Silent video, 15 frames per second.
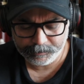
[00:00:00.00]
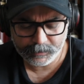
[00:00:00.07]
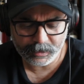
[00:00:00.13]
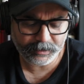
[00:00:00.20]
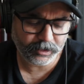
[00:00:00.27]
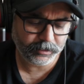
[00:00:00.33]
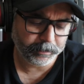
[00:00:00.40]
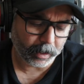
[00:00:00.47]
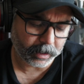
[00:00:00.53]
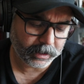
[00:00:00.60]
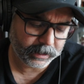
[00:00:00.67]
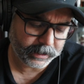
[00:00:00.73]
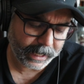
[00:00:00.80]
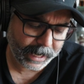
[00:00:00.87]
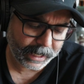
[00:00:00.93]
This is
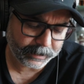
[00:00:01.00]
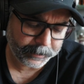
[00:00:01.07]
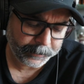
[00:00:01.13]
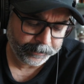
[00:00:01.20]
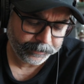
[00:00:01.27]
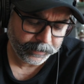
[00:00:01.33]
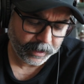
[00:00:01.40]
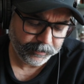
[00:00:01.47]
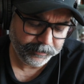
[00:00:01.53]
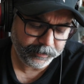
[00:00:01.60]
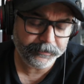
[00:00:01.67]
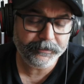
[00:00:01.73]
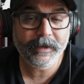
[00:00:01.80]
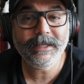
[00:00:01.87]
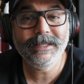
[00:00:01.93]
bottled at
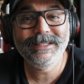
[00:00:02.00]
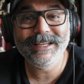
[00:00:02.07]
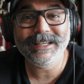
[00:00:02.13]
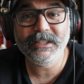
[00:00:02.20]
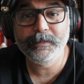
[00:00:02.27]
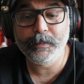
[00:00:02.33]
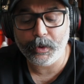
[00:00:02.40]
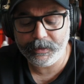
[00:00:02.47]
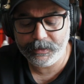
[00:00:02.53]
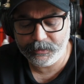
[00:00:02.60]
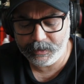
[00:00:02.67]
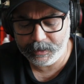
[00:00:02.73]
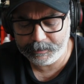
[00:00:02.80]
56.3%